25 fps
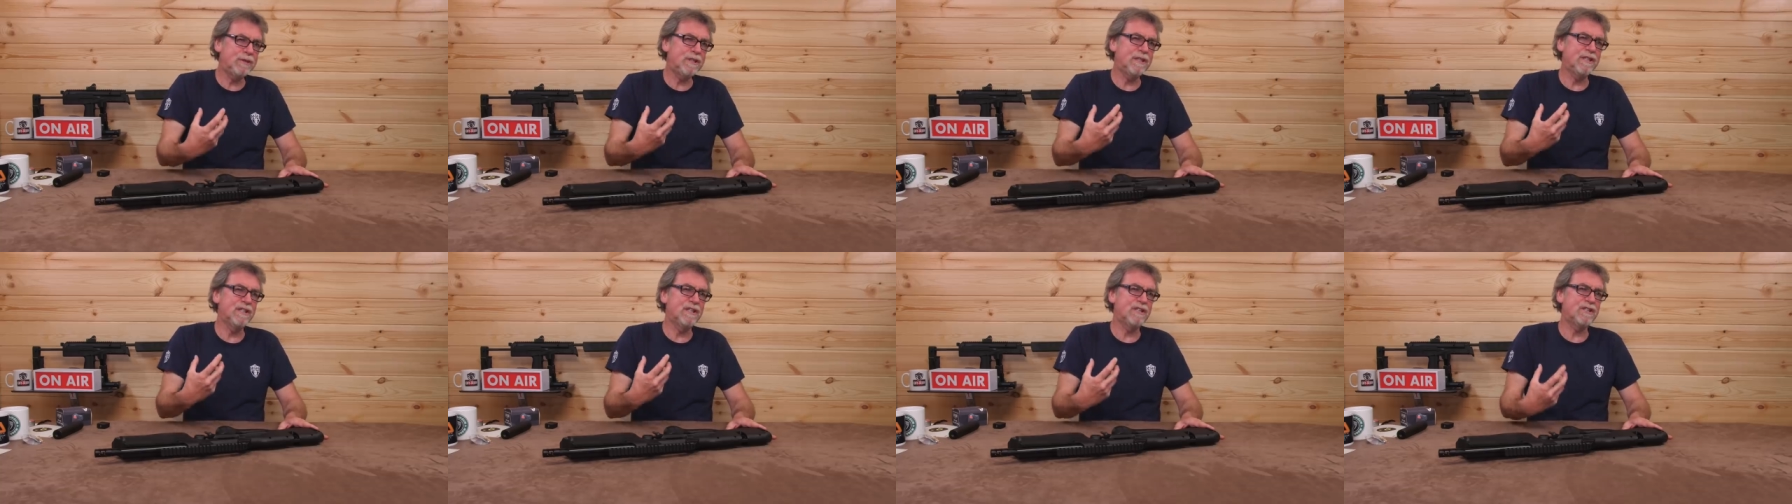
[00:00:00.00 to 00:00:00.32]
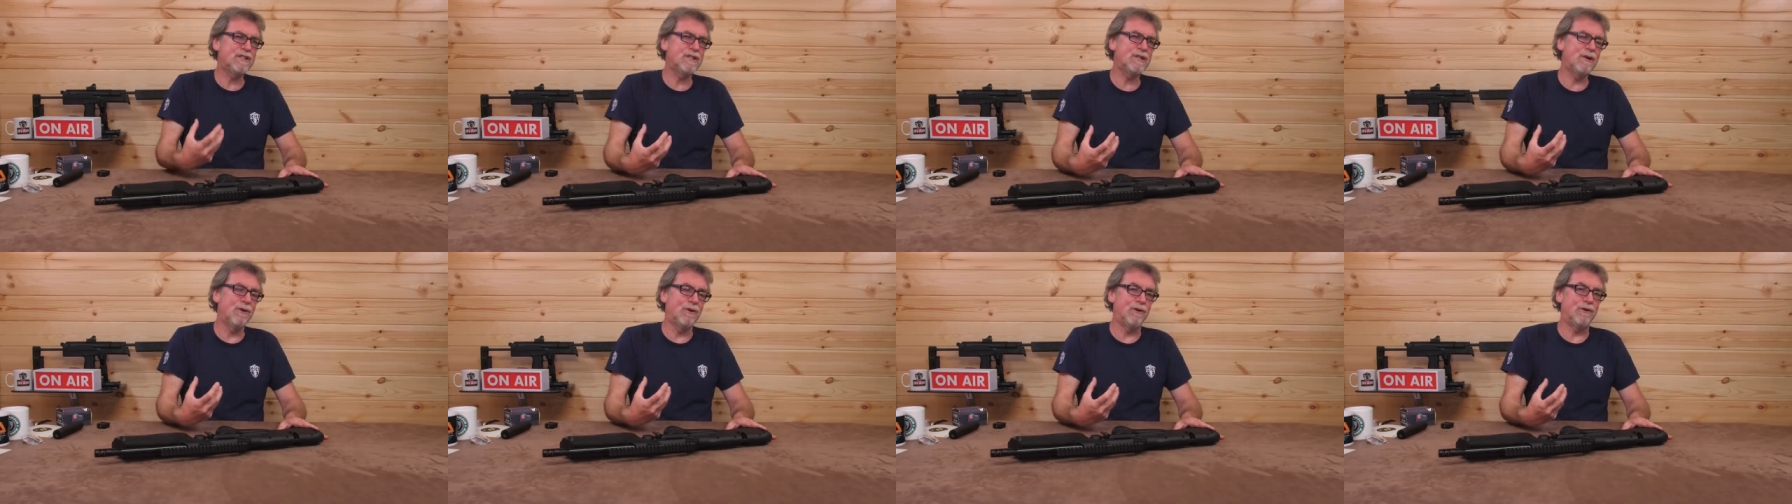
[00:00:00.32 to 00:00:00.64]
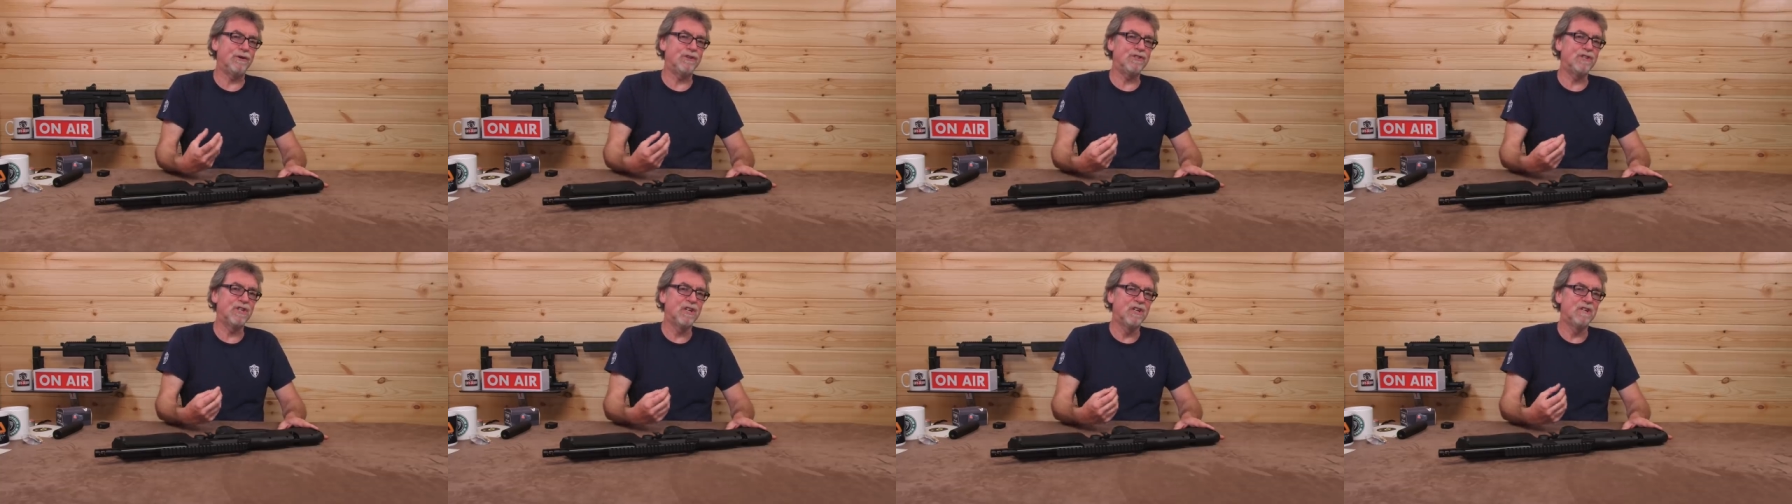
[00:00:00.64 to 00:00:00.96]
to the
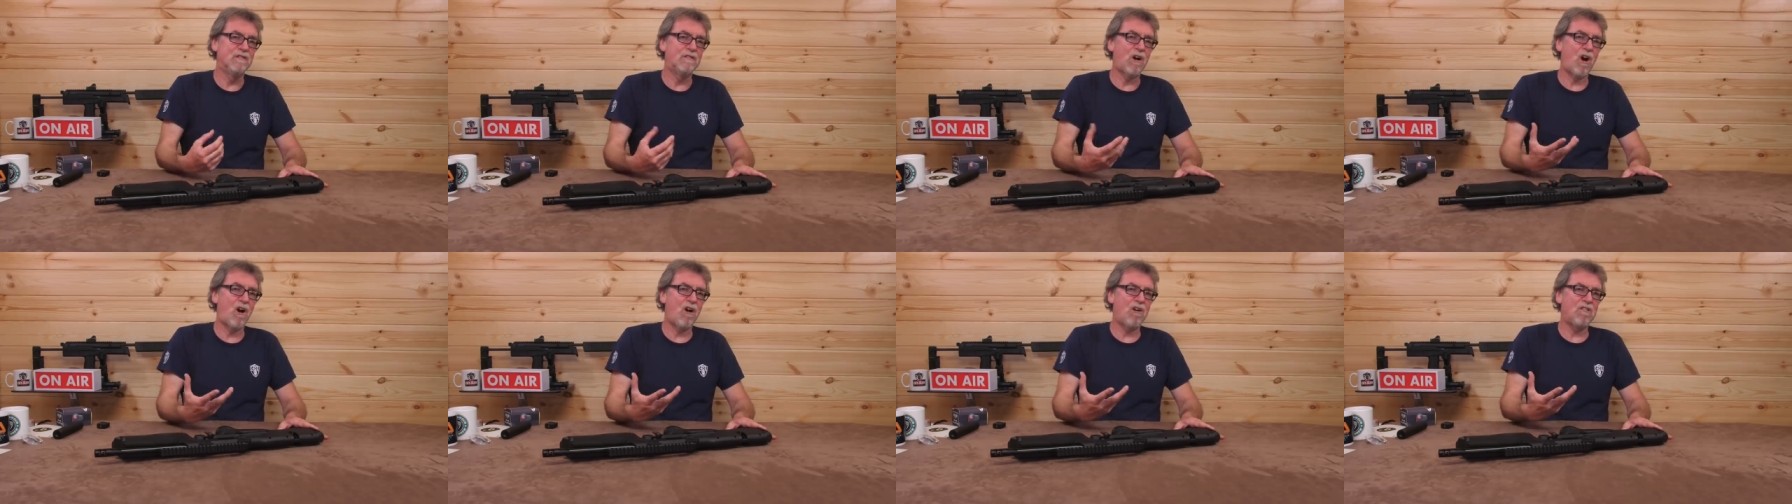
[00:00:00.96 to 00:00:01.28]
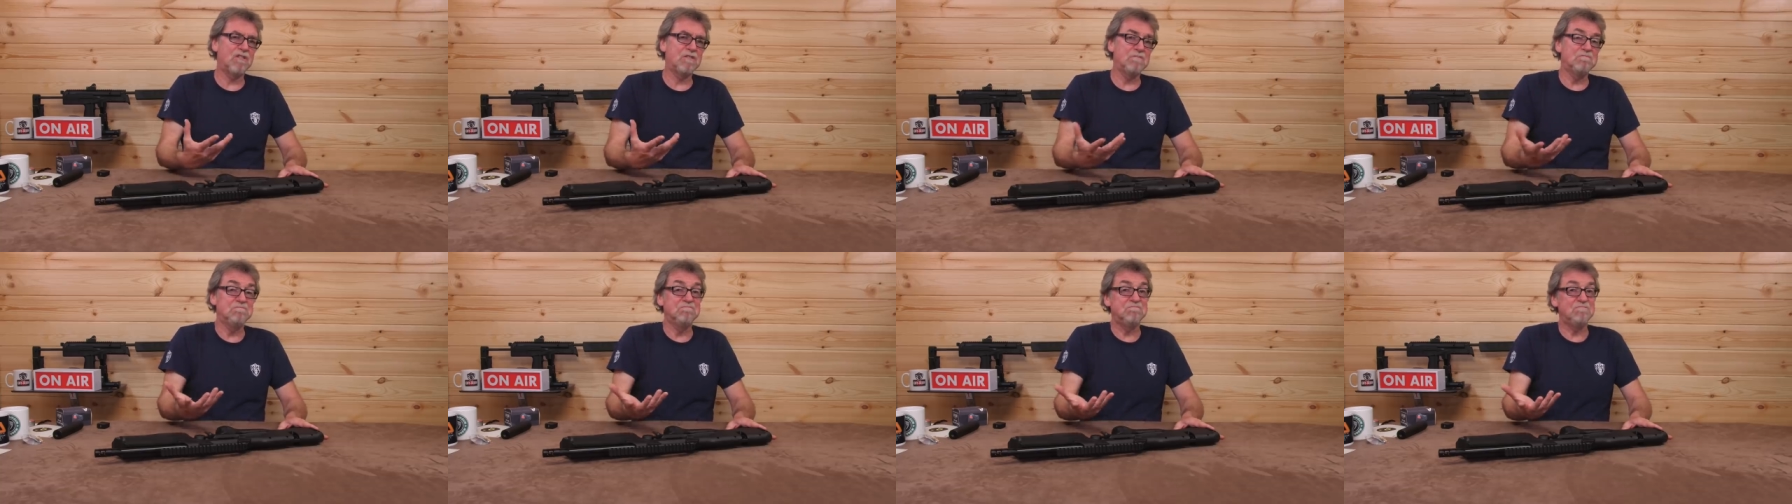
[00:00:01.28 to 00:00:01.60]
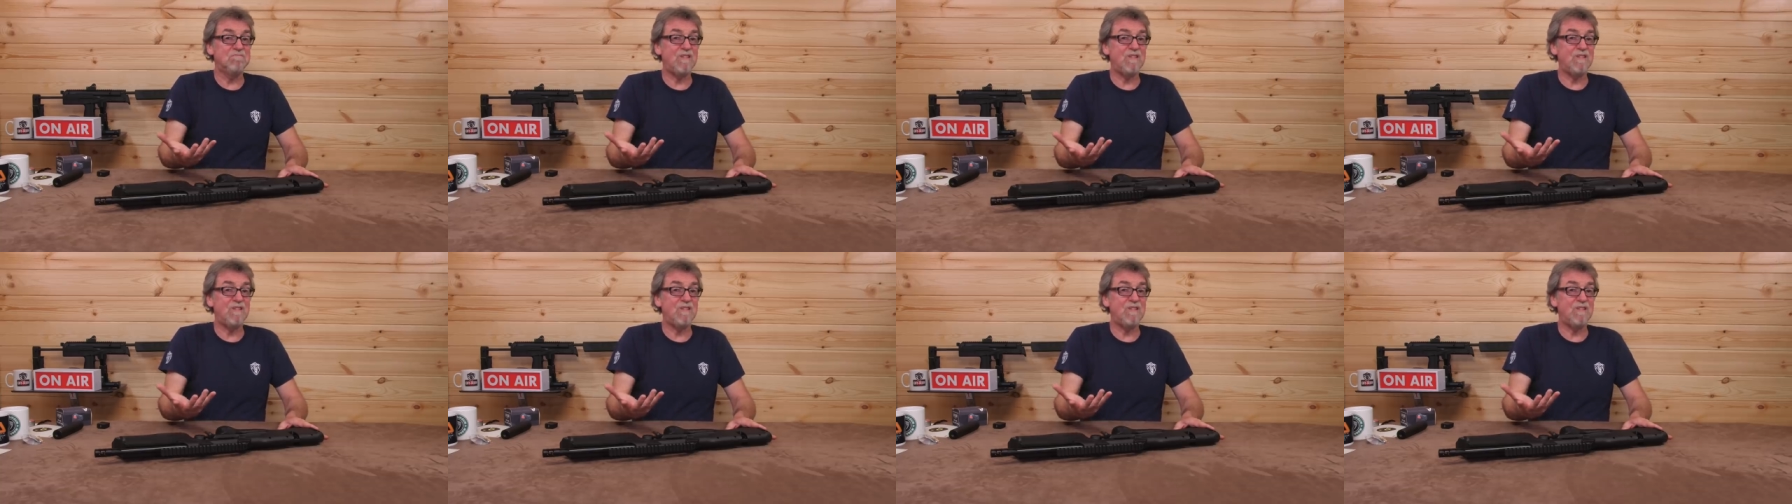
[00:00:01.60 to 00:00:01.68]
touch on,